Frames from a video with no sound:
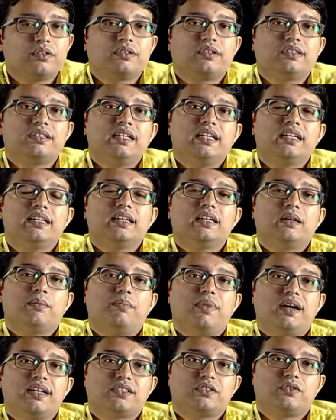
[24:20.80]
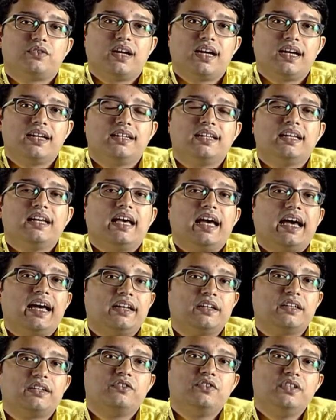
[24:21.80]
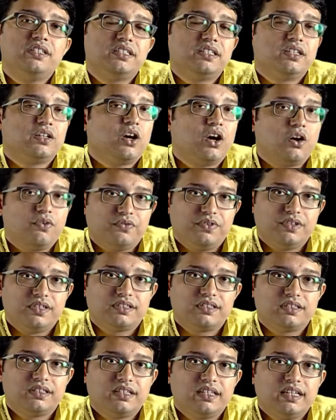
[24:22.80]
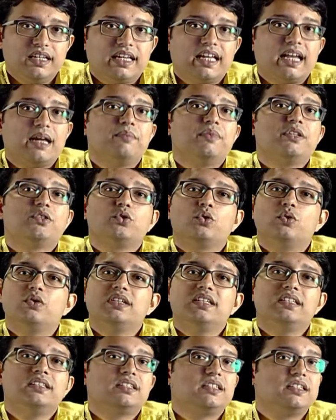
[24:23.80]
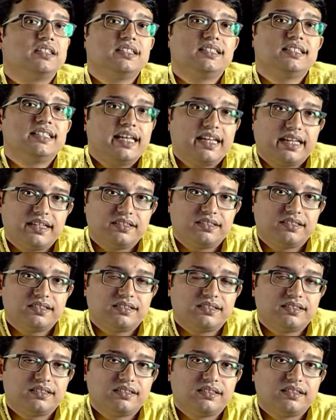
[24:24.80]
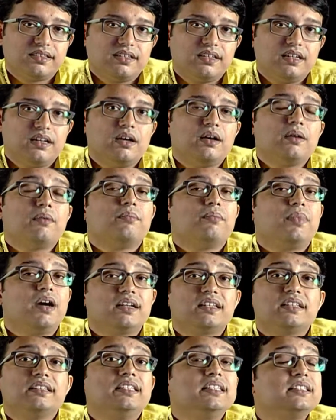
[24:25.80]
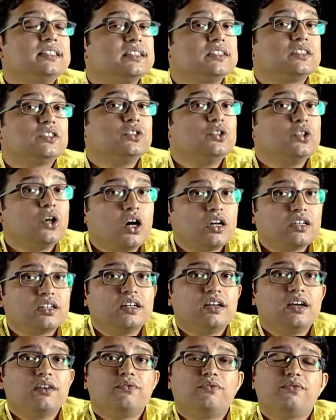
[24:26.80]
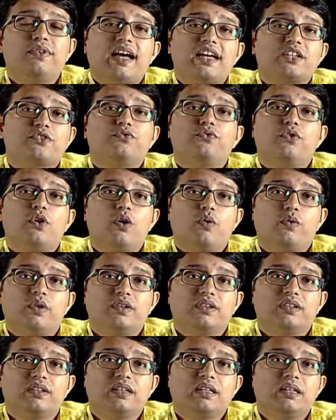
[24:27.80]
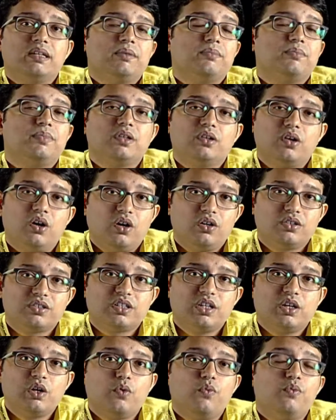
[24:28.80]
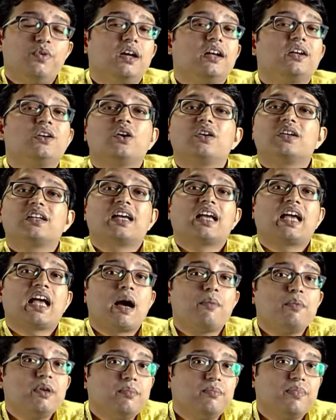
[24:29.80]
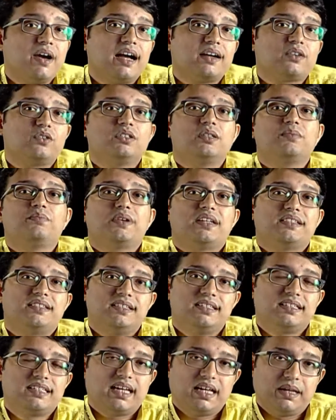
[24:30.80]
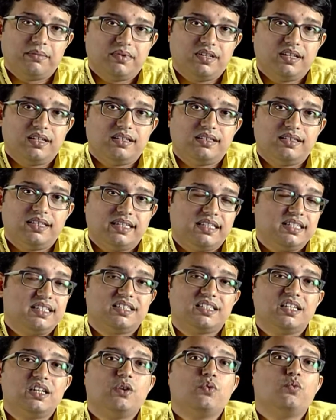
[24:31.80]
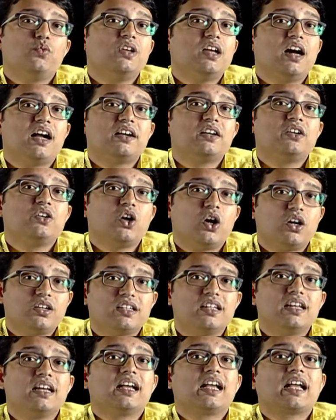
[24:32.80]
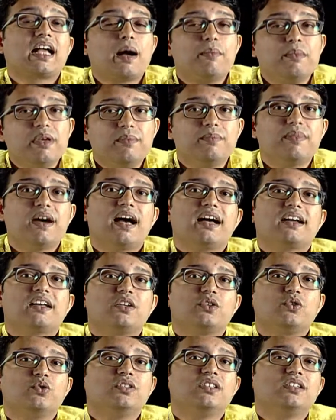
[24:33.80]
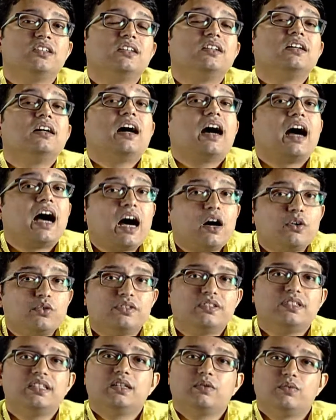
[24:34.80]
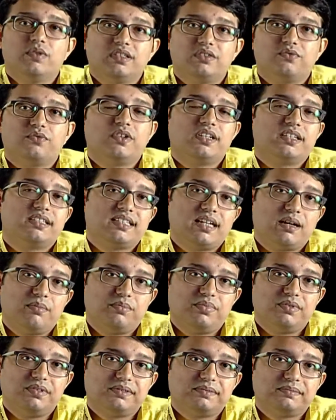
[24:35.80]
taking a bus ride and reaching office, can be told in 30 seconds. But this is not flash forward because we are not coming back to the present time. That is, we are not coming back to the house sequence, for example.